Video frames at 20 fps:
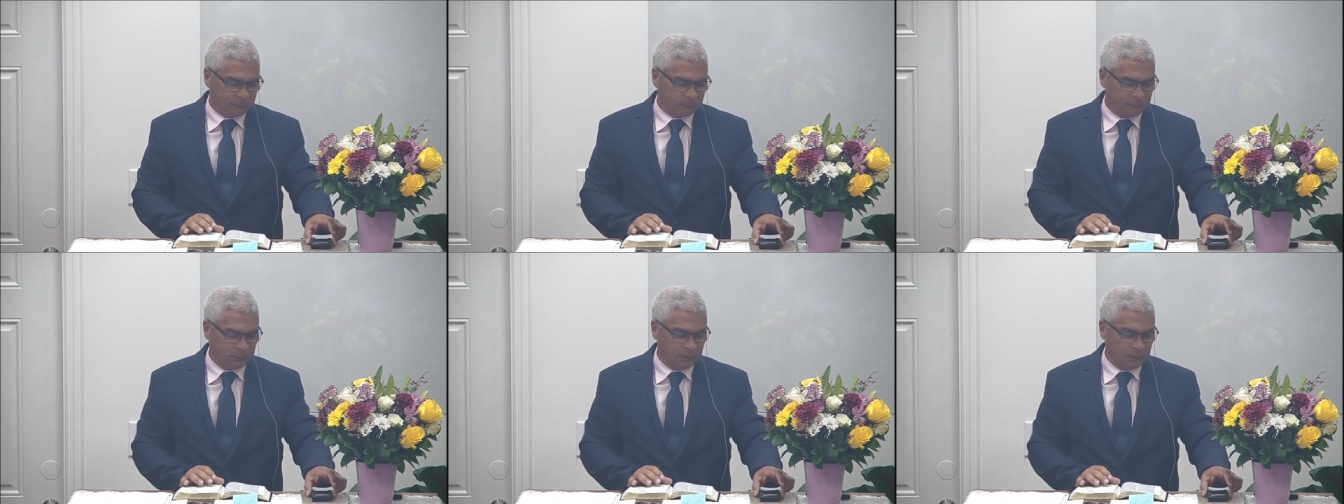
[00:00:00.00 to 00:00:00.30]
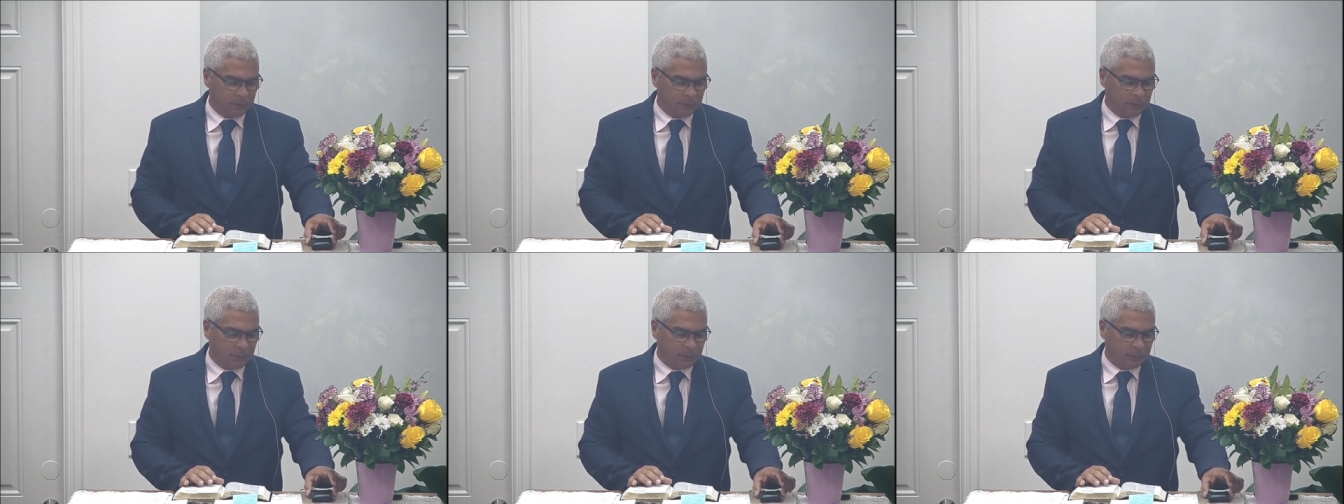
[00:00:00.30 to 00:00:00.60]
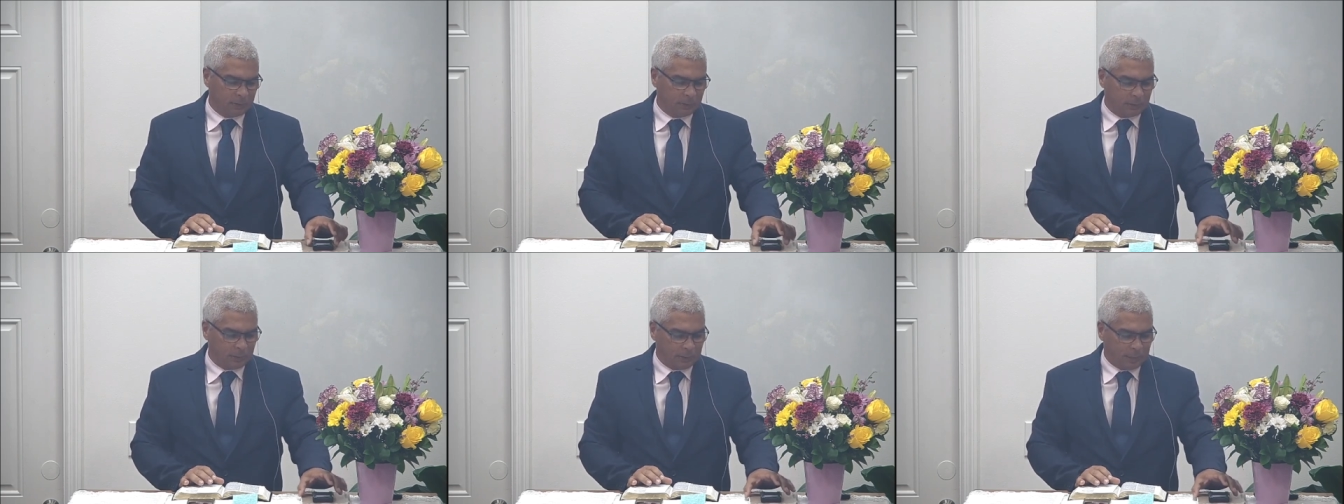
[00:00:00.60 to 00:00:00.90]
Second
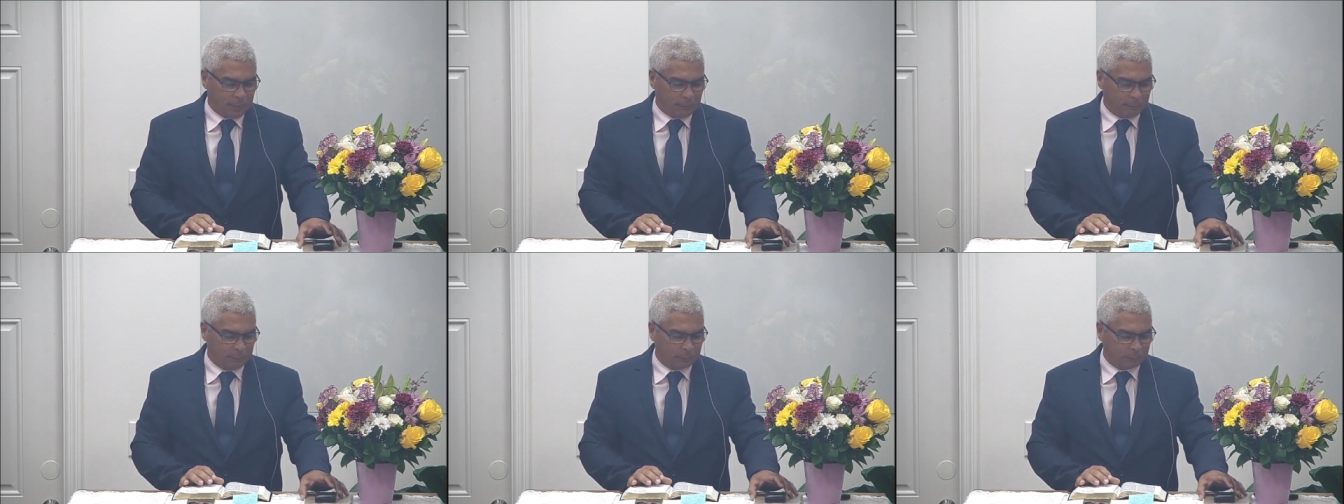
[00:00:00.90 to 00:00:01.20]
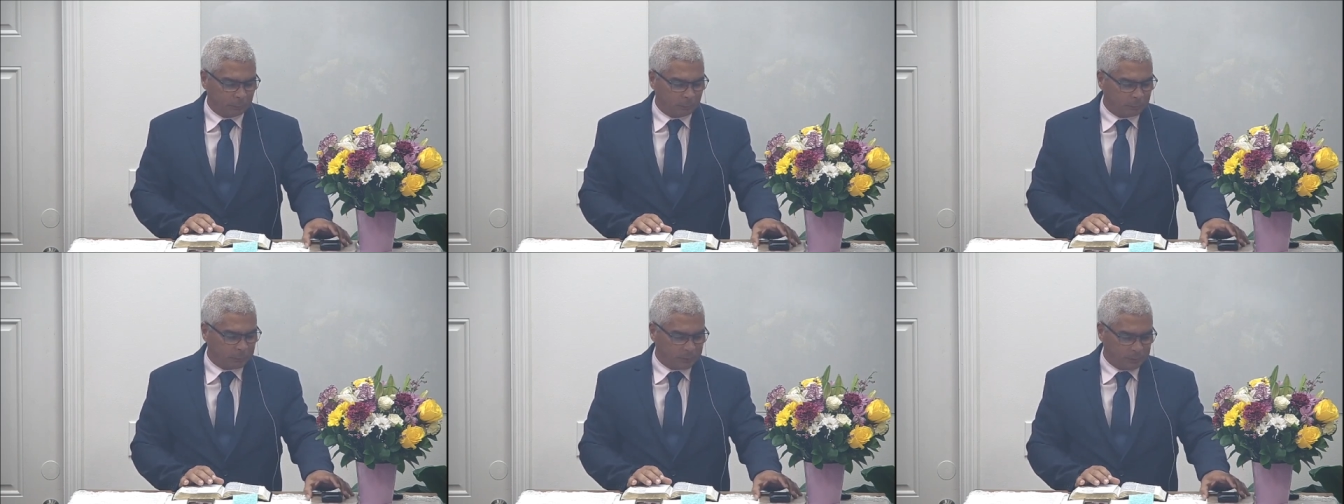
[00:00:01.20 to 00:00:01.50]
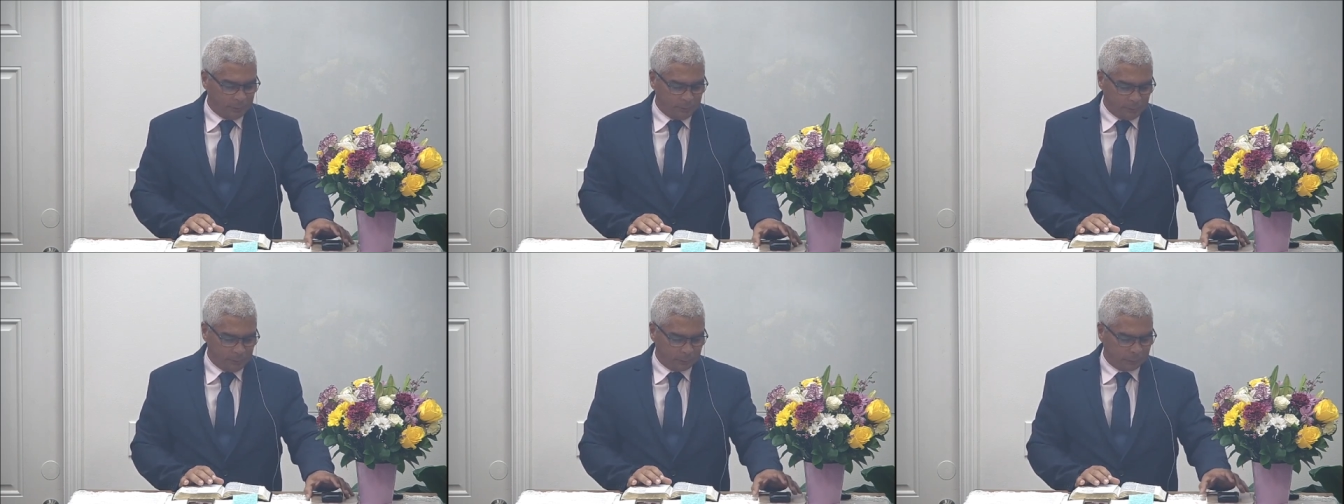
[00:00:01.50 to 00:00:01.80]
Kings,
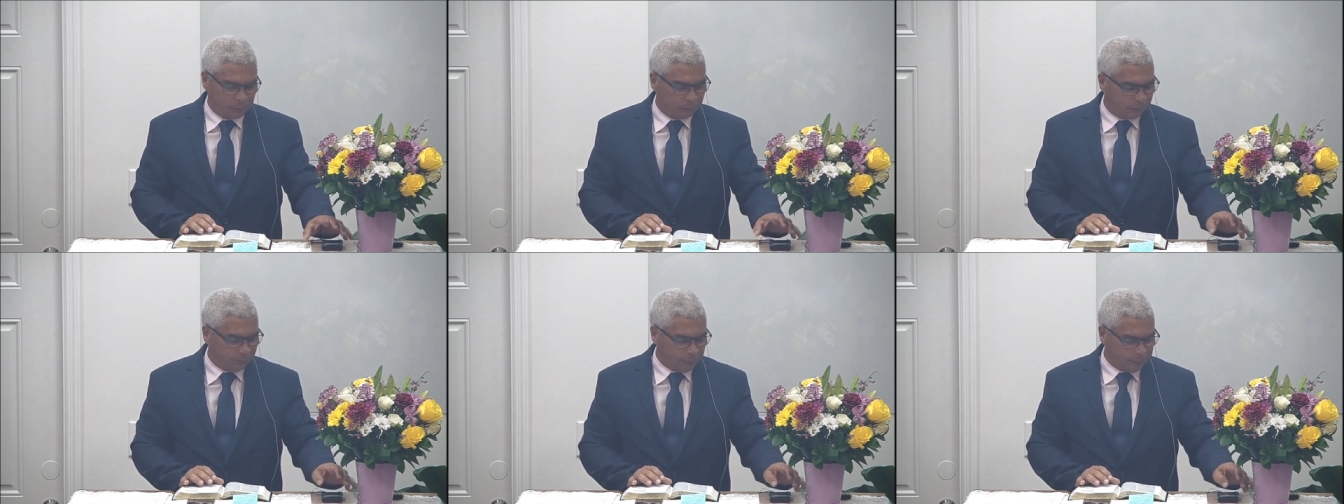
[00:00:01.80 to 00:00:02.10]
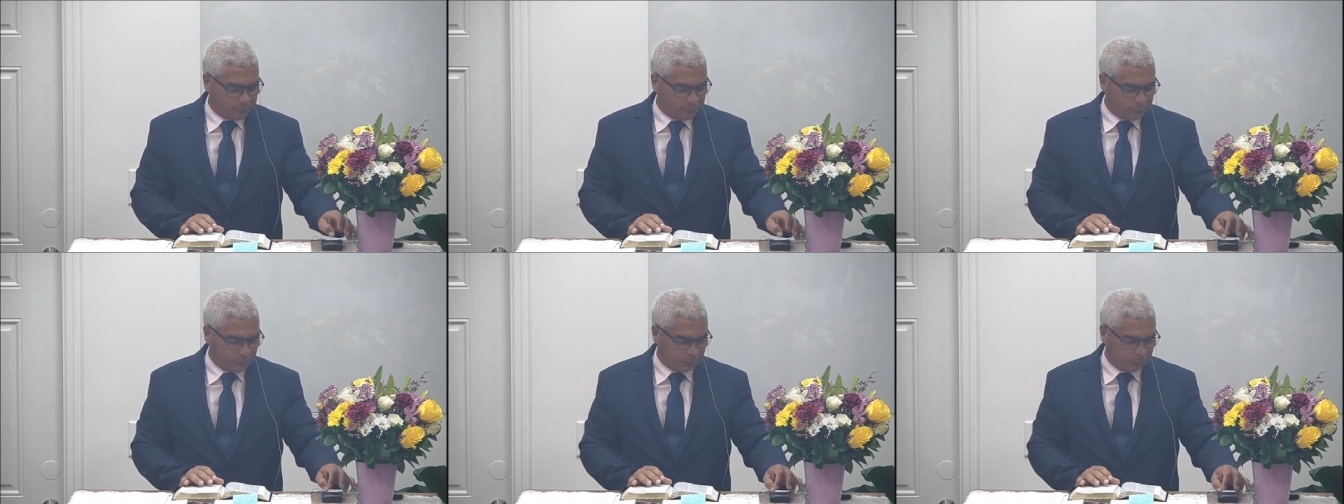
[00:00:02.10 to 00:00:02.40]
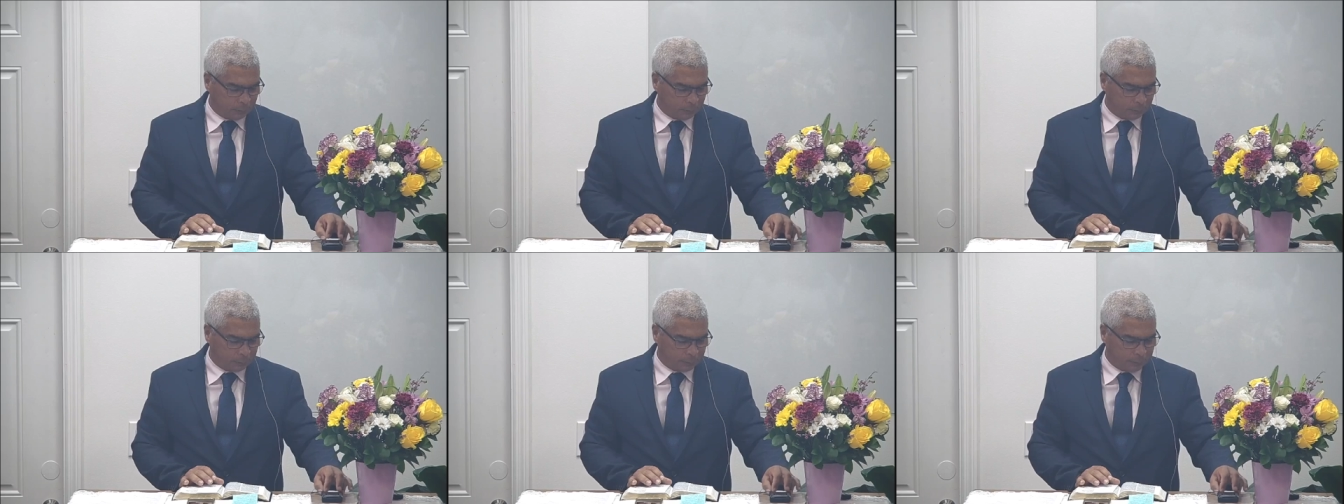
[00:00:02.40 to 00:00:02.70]
chapter
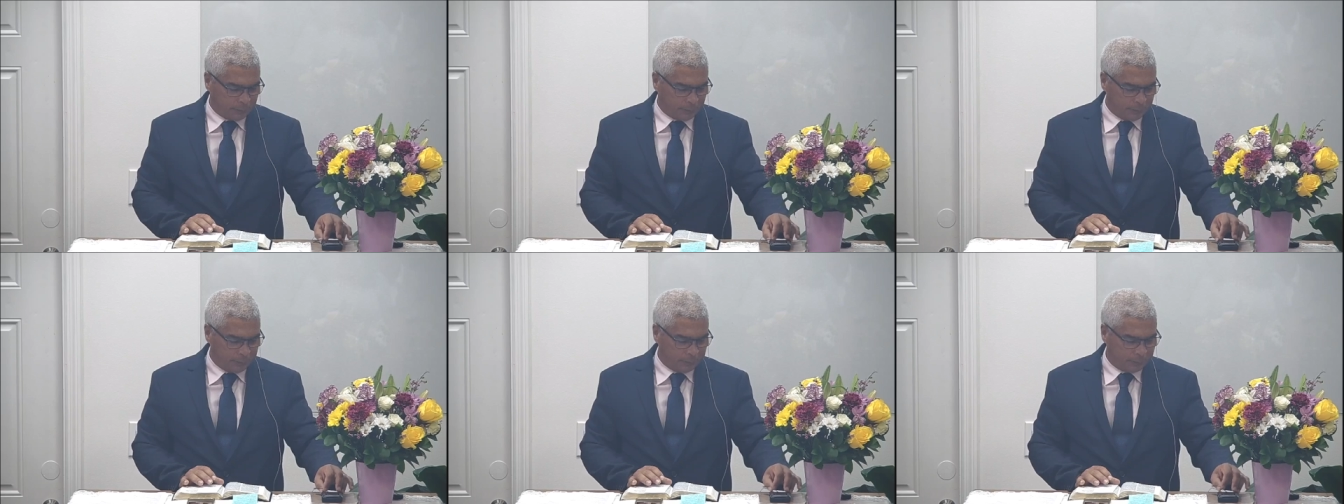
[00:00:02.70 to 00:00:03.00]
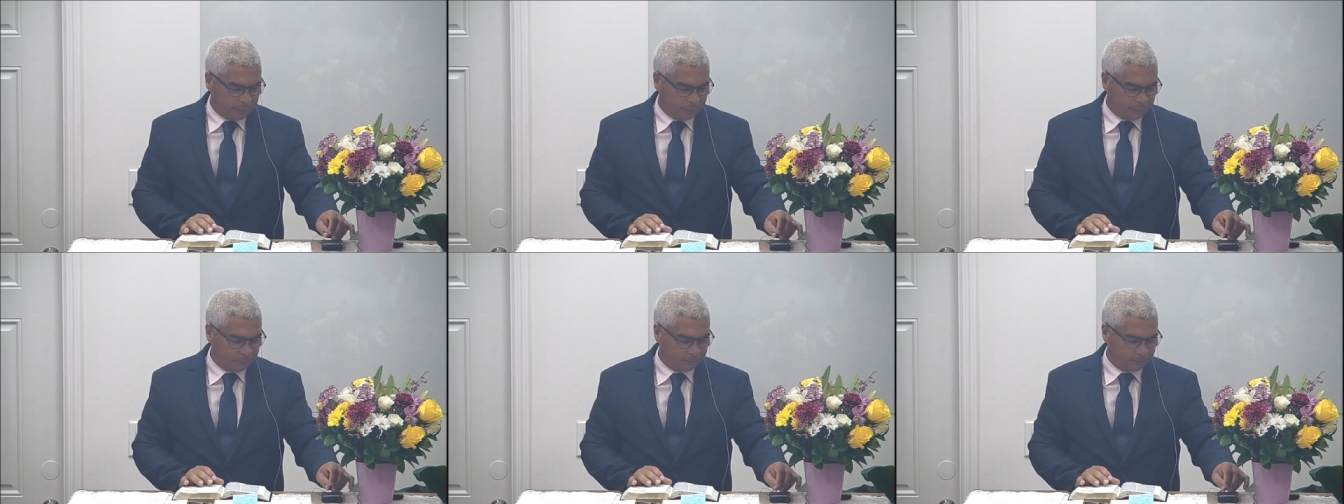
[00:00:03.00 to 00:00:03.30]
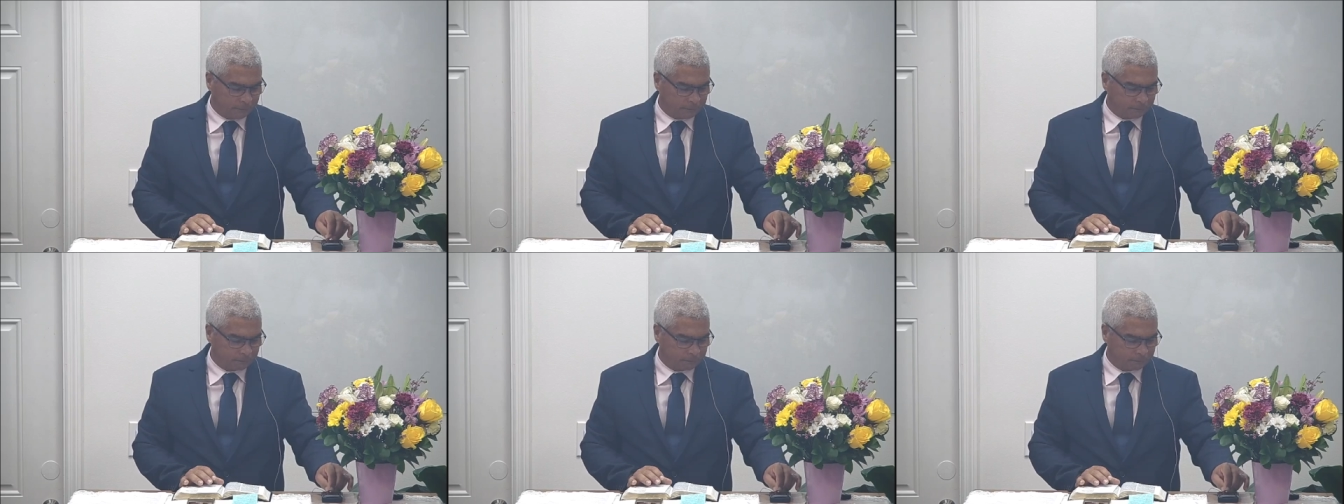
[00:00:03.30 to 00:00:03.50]
5, verse